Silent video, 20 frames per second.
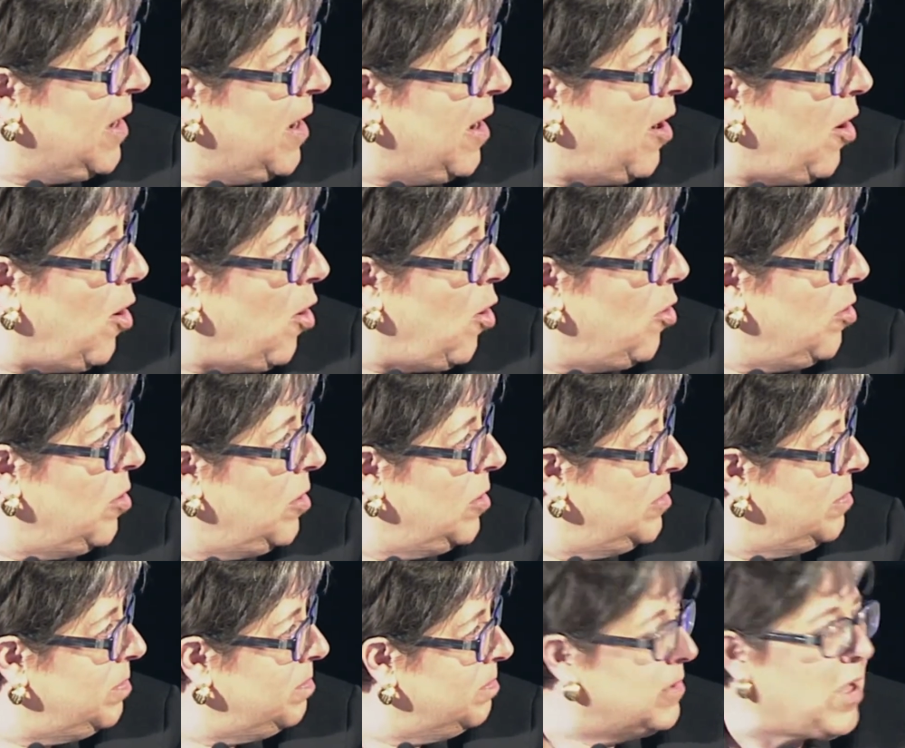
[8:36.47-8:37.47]
a
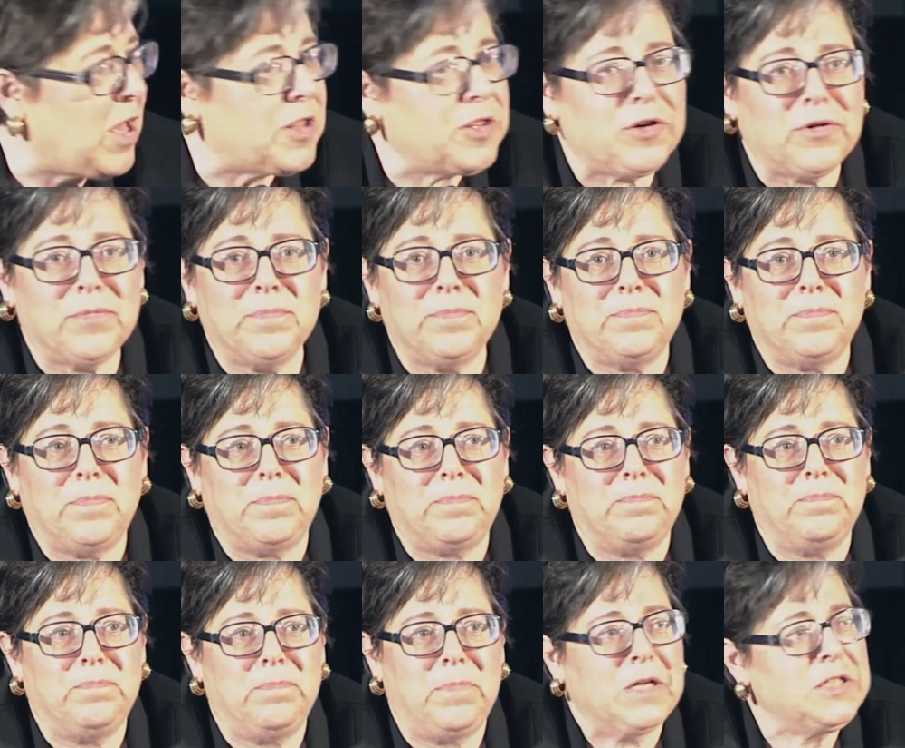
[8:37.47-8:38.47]
whole nother
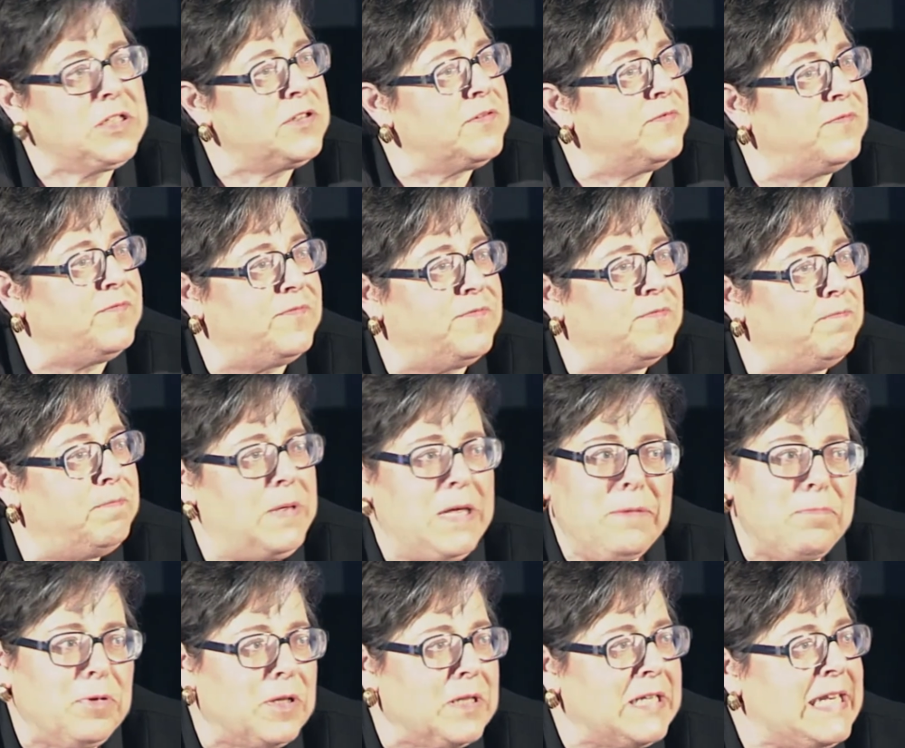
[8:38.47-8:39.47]
bunch of
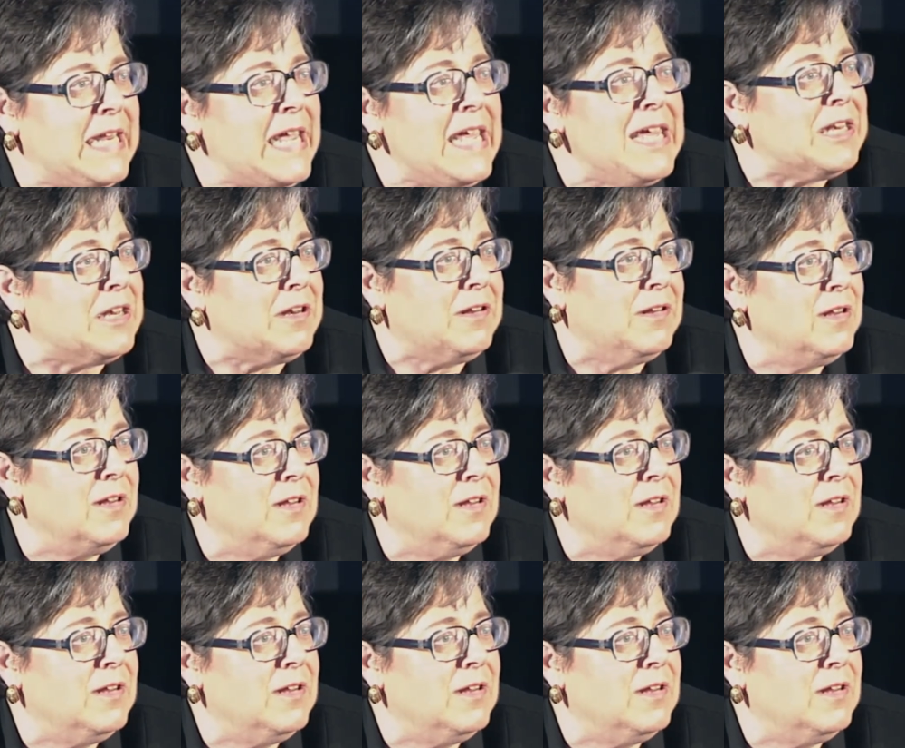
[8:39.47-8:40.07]
people in need.